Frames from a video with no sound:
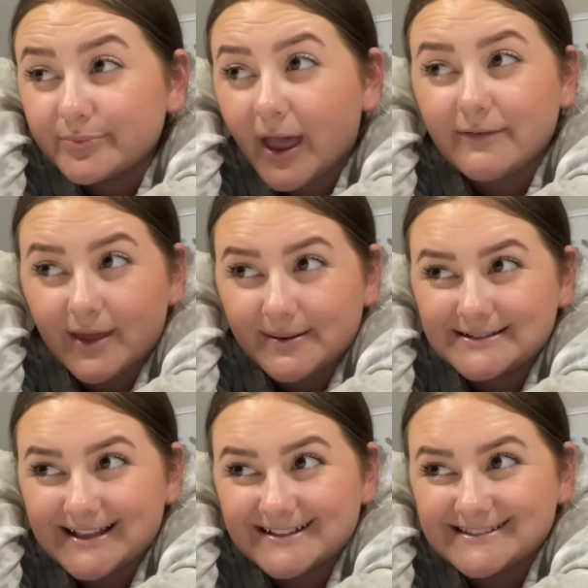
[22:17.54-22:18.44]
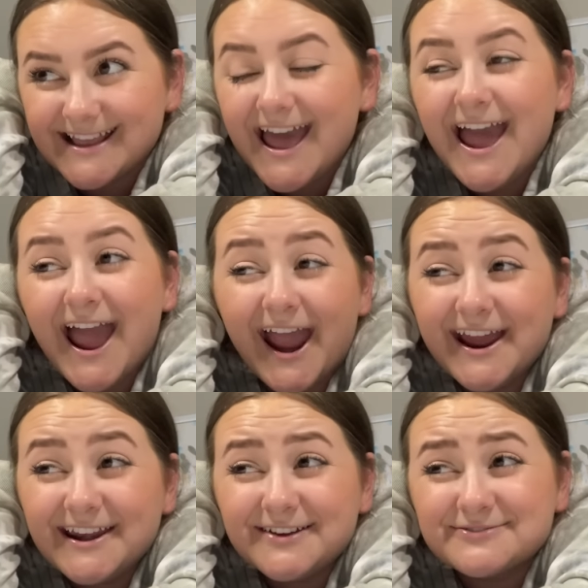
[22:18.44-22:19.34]
if that makes sense.
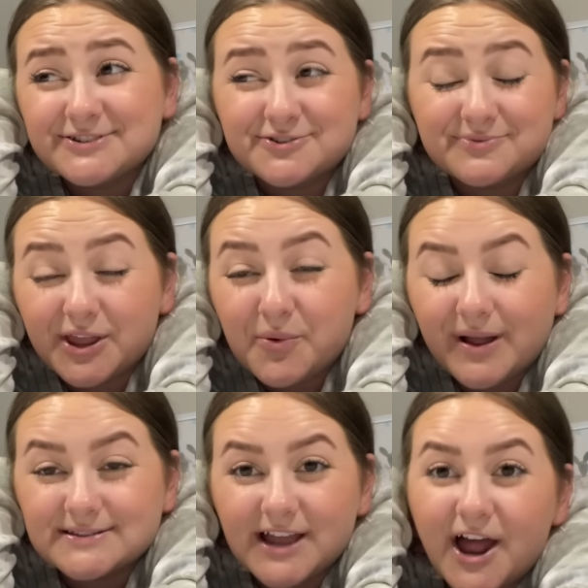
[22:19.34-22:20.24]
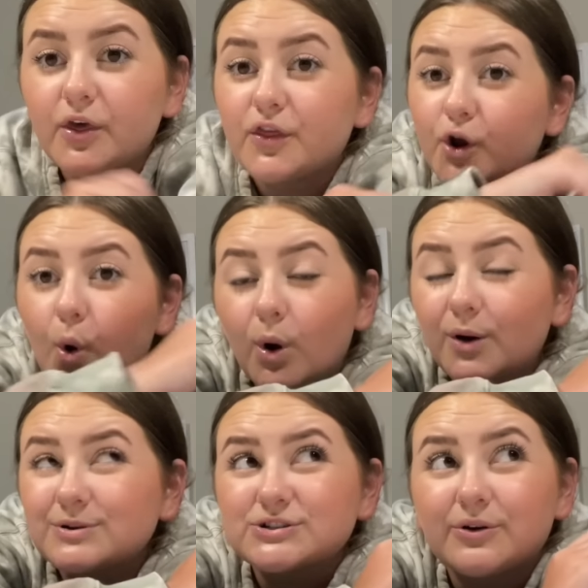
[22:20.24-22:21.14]
And it was just really well done. The
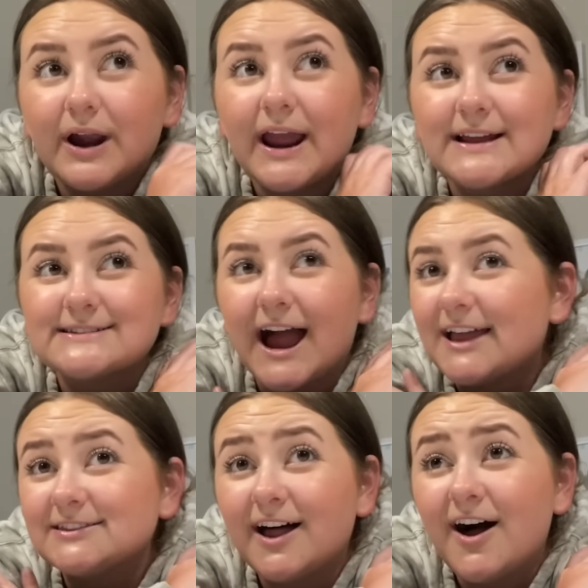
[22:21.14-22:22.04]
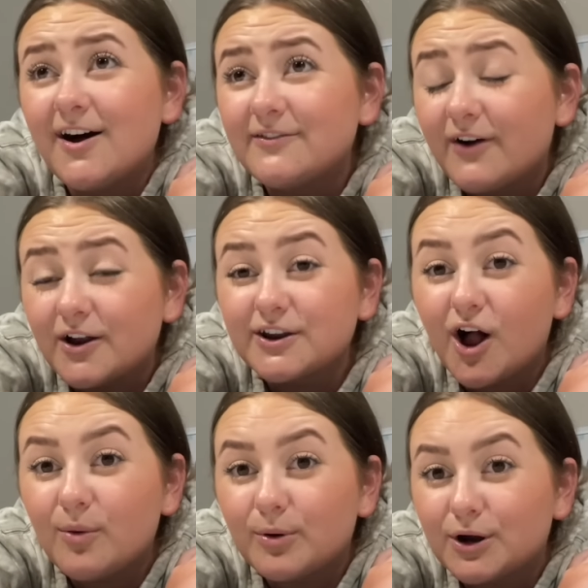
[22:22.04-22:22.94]
gore was great. I love Anya
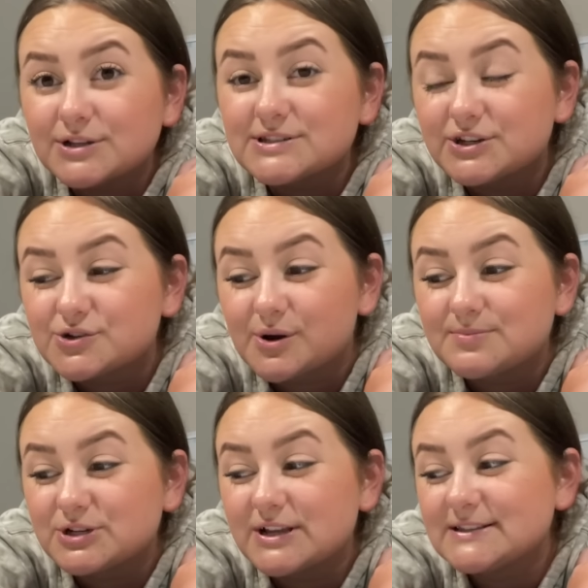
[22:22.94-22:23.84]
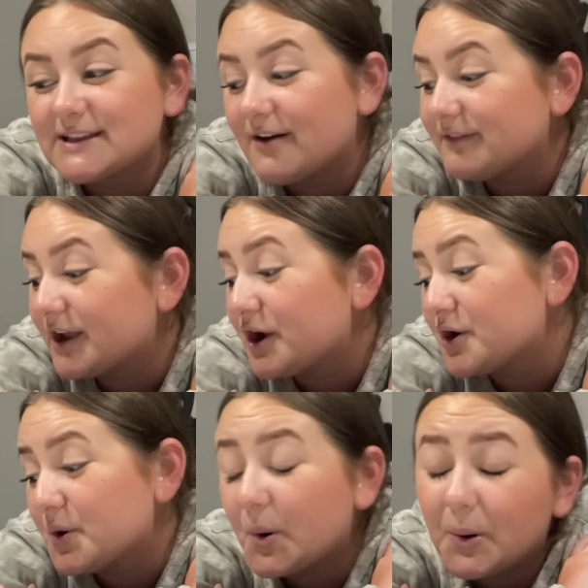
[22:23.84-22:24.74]
Allborn's descriptions of
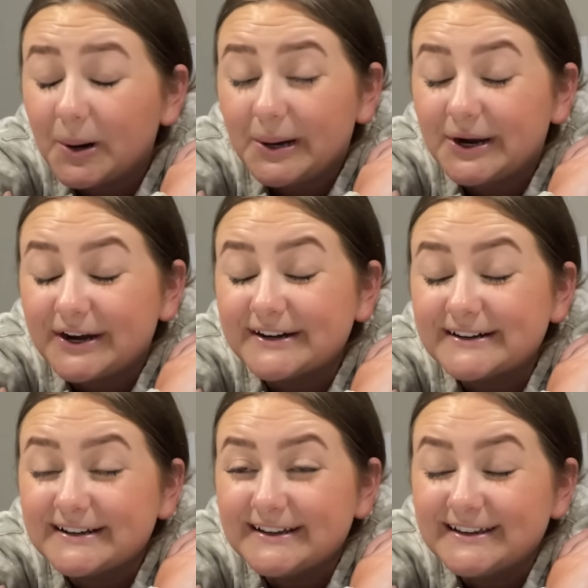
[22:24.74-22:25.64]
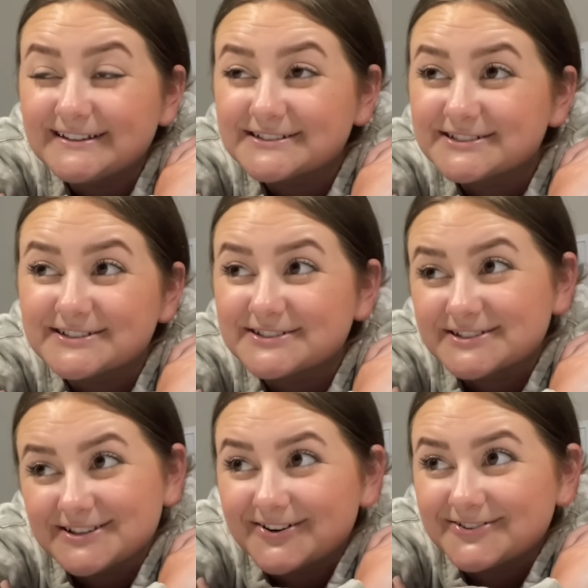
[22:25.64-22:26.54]
like gore. She's
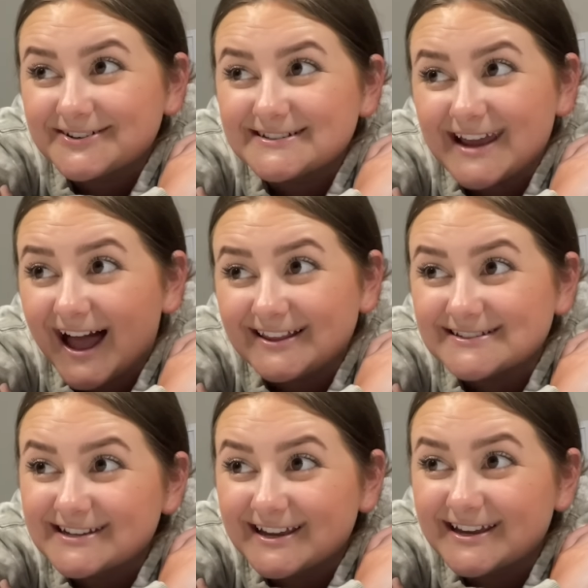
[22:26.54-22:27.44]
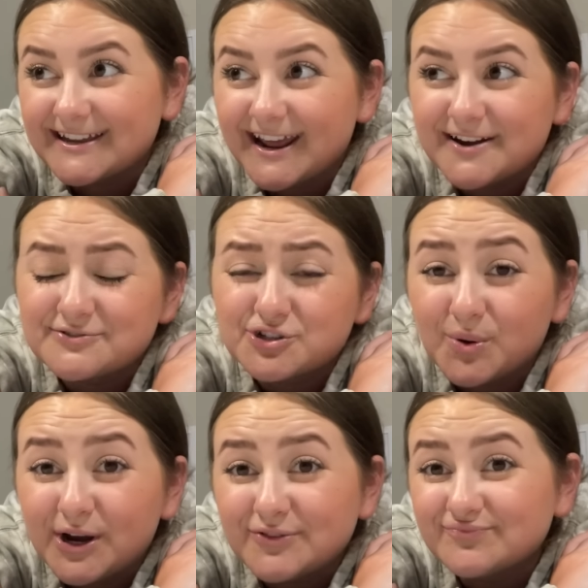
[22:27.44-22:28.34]
just so talented. And it was
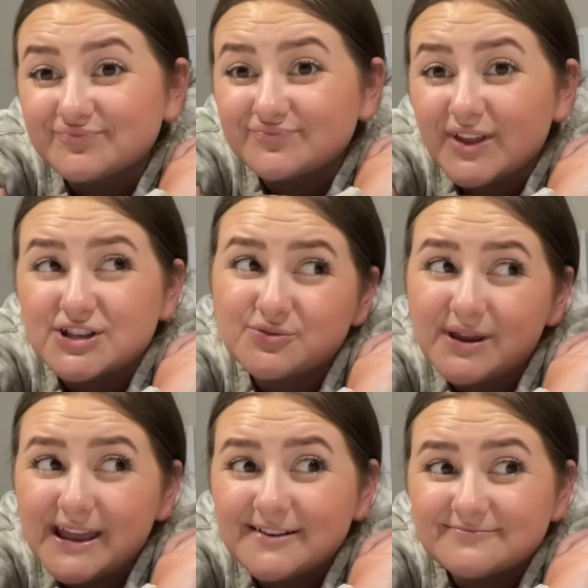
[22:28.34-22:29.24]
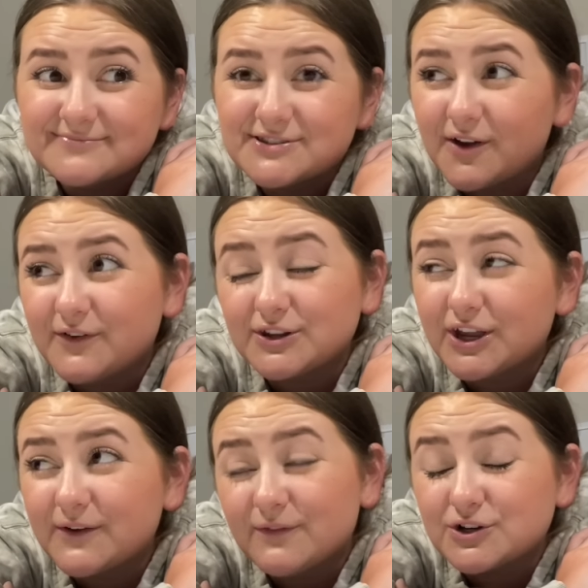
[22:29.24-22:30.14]
short and sweet. So if you're
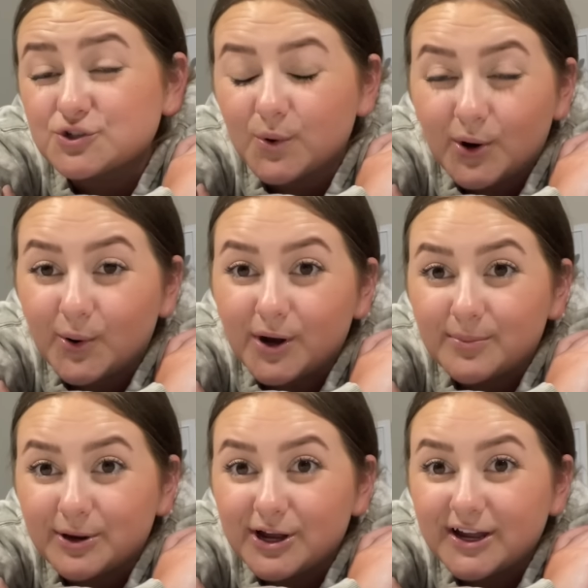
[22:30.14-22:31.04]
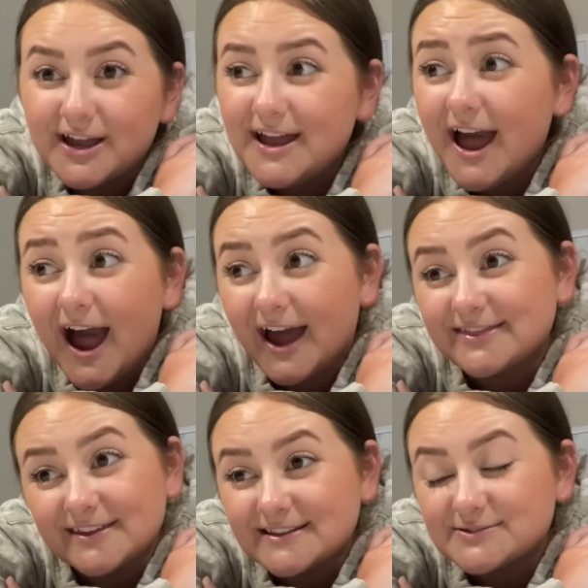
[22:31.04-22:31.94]
looking for a short horror book, I
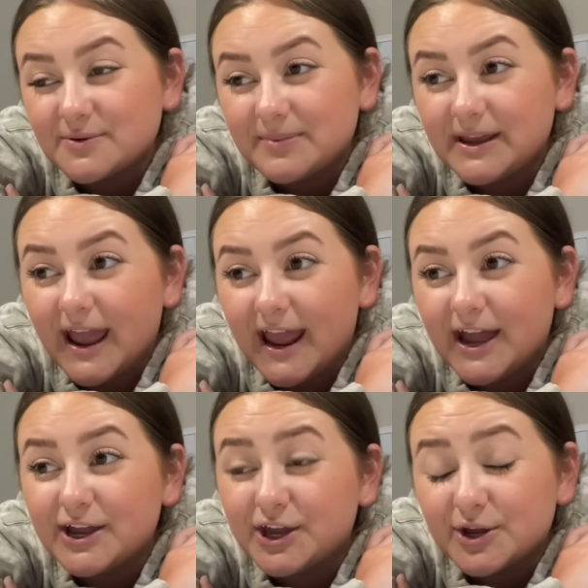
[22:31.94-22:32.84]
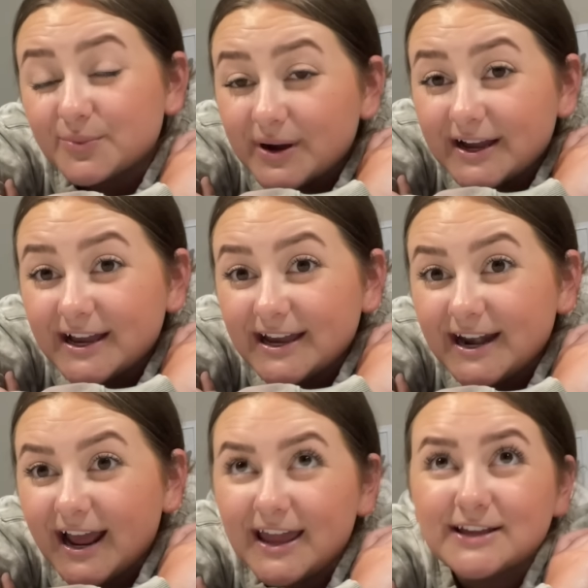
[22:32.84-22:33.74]
think this would be a good
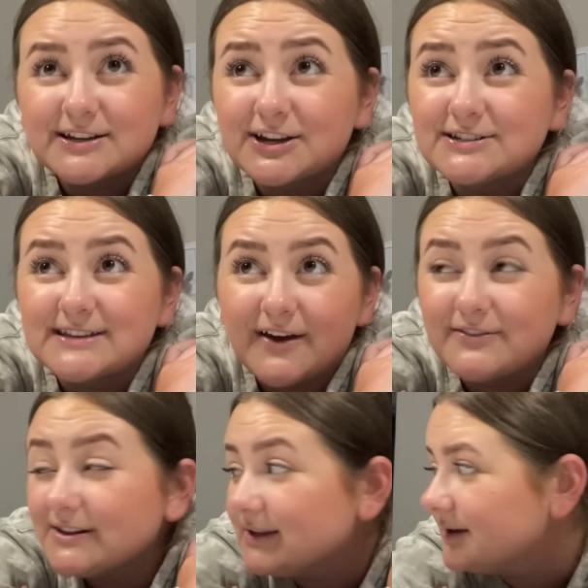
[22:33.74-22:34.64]
one. It could definitely...